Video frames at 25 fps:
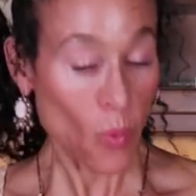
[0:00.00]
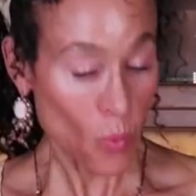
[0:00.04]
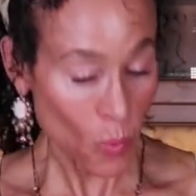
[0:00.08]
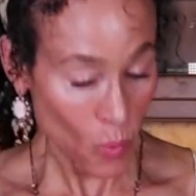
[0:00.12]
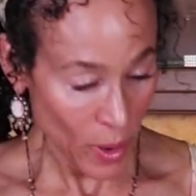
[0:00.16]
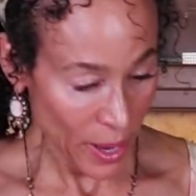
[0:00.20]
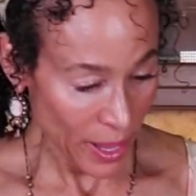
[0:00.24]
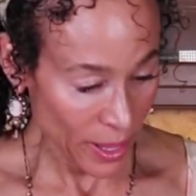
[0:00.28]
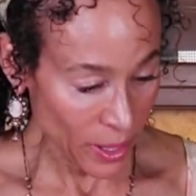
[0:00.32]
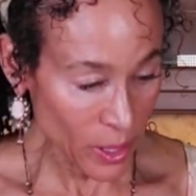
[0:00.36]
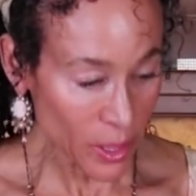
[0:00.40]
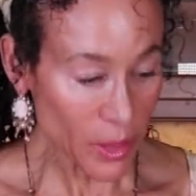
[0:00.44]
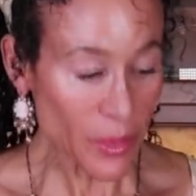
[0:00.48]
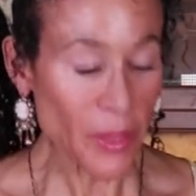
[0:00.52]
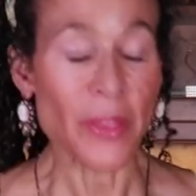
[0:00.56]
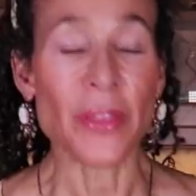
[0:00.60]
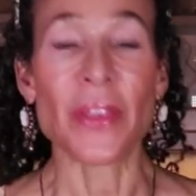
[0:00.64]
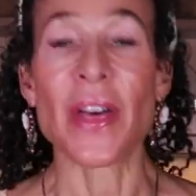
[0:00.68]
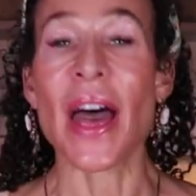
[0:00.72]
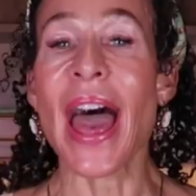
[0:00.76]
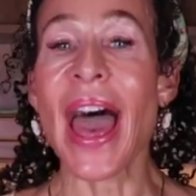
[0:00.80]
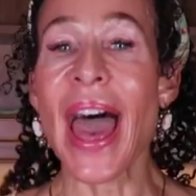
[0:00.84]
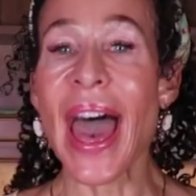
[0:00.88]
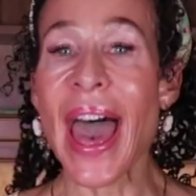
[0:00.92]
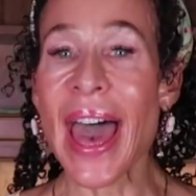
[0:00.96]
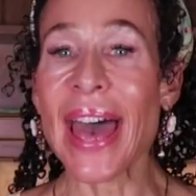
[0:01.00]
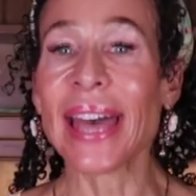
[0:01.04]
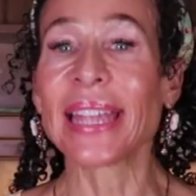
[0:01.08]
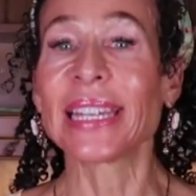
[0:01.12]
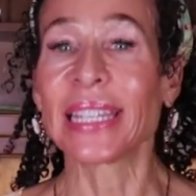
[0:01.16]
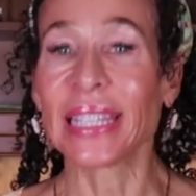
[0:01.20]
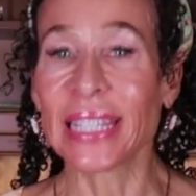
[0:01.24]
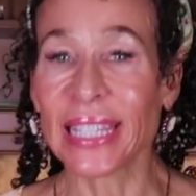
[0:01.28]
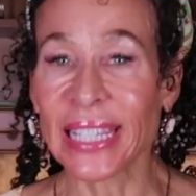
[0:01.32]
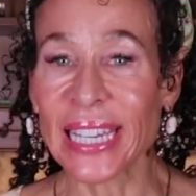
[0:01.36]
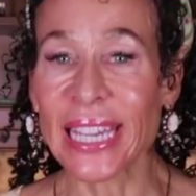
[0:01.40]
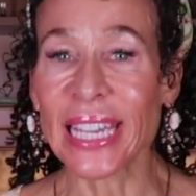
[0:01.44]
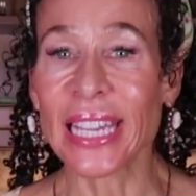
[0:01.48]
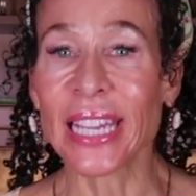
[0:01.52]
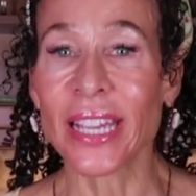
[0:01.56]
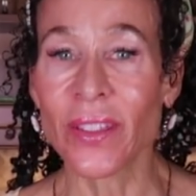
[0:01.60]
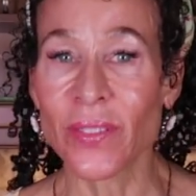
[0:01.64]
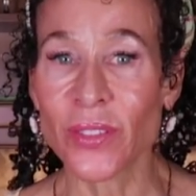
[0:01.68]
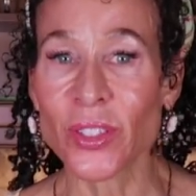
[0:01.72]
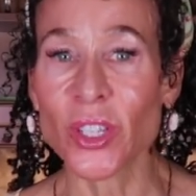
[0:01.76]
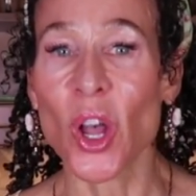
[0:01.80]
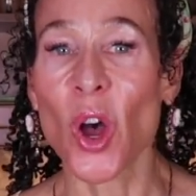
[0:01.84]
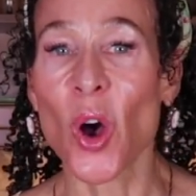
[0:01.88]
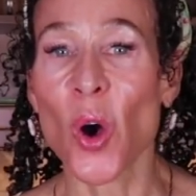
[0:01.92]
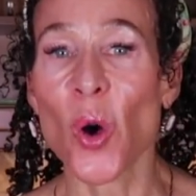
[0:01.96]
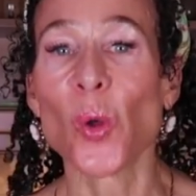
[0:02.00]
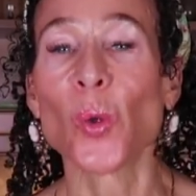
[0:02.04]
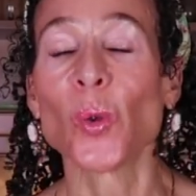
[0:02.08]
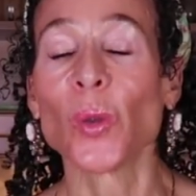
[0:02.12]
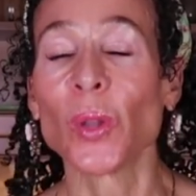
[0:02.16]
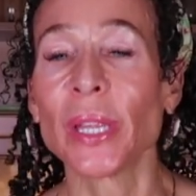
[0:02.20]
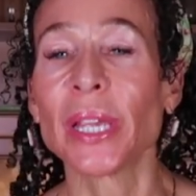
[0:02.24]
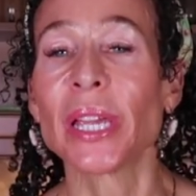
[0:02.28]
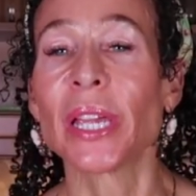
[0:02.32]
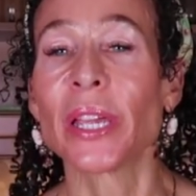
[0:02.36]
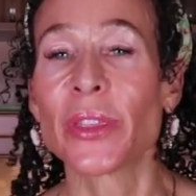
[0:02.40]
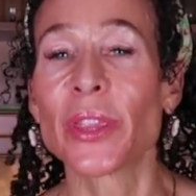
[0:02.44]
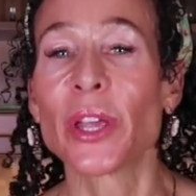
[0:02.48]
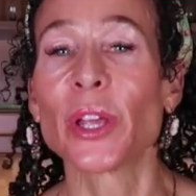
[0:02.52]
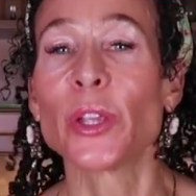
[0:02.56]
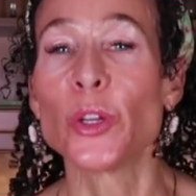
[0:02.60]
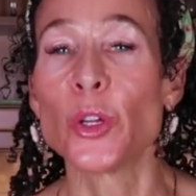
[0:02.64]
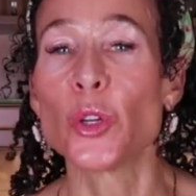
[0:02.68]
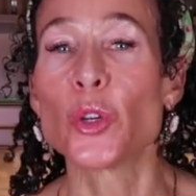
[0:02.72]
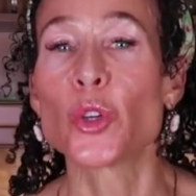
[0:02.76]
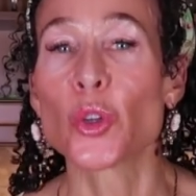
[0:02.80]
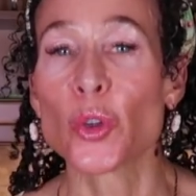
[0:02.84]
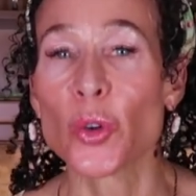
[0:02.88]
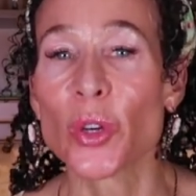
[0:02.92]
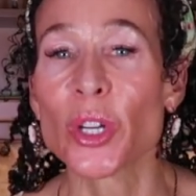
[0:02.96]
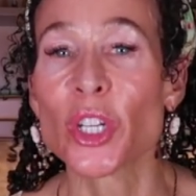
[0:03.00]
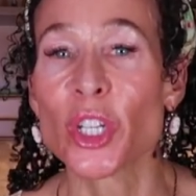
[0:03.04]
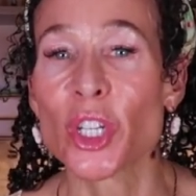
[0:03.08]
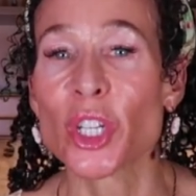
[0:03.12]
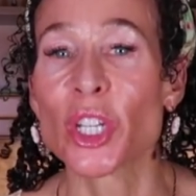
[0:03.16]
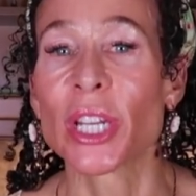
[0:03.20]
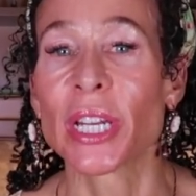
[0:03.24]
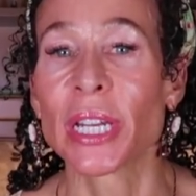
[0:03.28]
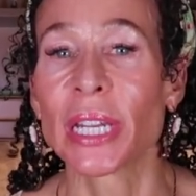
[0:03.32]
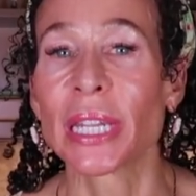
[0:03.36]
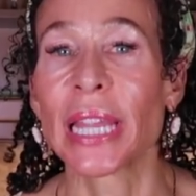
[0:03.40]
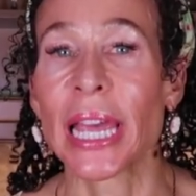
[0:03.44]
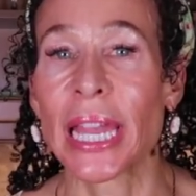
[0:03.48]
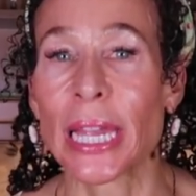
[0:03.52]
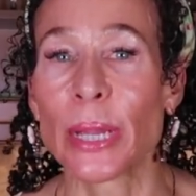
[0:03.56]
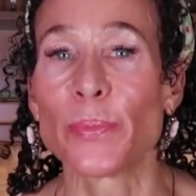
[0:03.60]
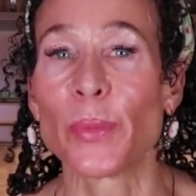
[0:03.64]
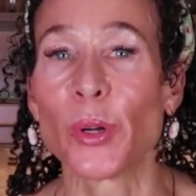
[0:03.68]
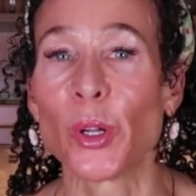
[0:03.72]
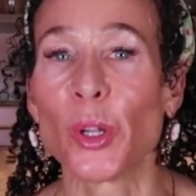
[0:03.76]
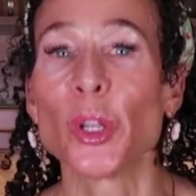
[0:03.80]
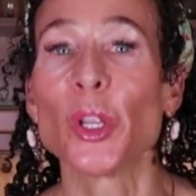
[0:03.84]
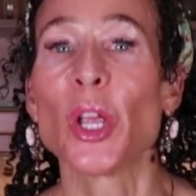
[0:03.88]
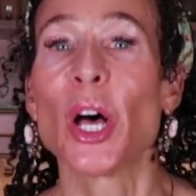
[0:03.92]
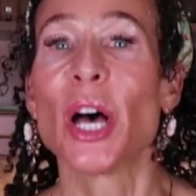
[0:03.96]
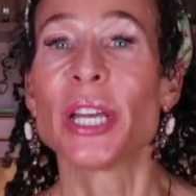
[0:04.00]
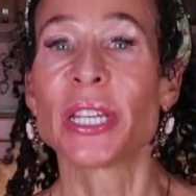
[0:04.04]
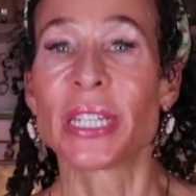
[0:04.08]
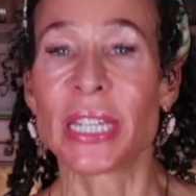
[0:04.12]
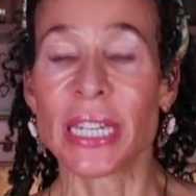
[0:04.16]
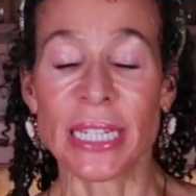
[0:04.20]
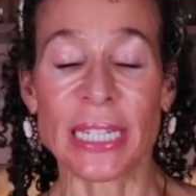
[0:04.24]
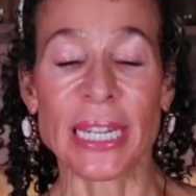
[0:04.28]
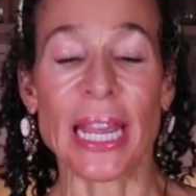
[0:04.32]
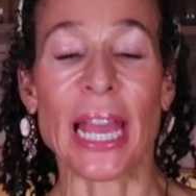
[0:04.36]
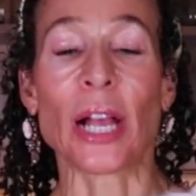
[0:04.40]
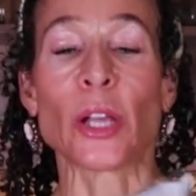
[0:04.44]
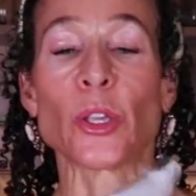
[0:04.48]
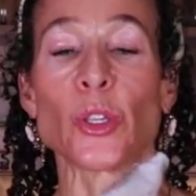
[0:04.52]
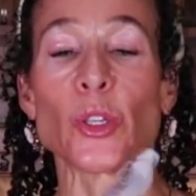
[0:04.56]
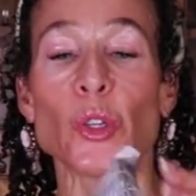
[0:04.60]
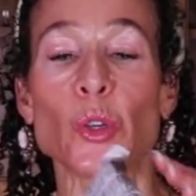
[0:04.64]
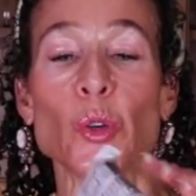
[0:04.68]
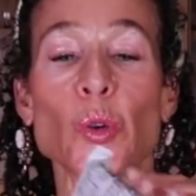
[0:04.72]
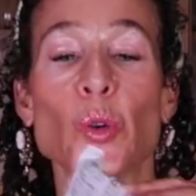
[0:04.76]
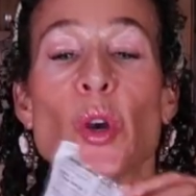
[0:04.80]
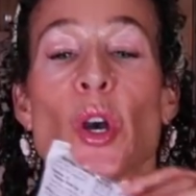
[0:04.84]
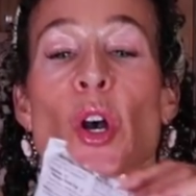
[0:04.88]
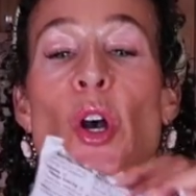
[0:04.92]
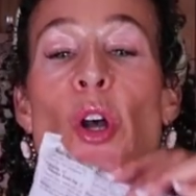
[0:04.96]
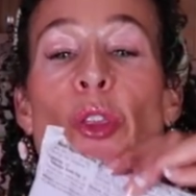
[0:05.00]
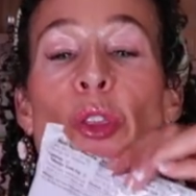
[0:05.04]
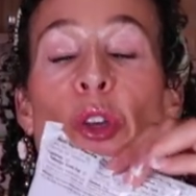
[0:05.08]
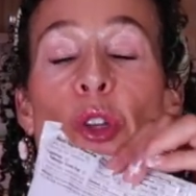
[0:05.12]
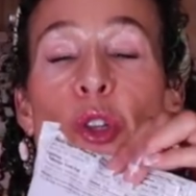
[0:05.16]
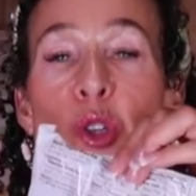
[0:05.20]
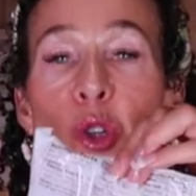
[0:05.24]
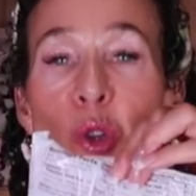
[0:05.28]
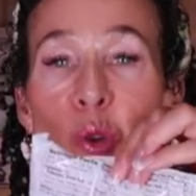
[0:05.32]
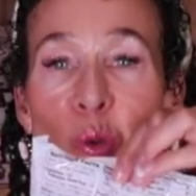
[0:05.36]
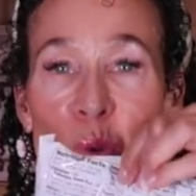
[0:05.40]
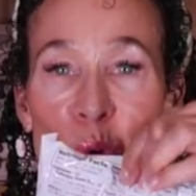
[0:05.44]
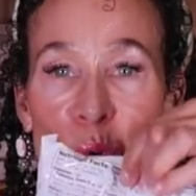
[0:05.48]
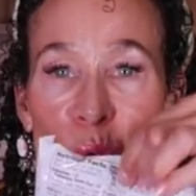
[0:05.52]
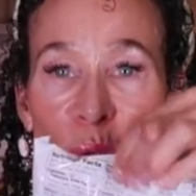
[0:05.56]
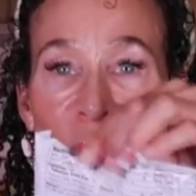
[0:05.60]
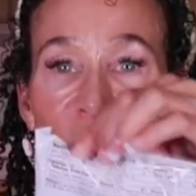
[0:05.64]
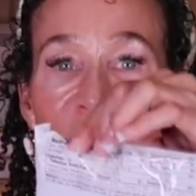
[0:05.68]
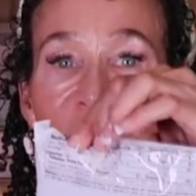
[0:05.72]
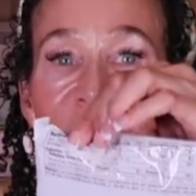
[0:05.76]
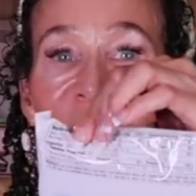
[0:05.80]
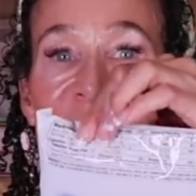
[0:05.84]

Well, that leaves only the nutrition label to tell you the truth.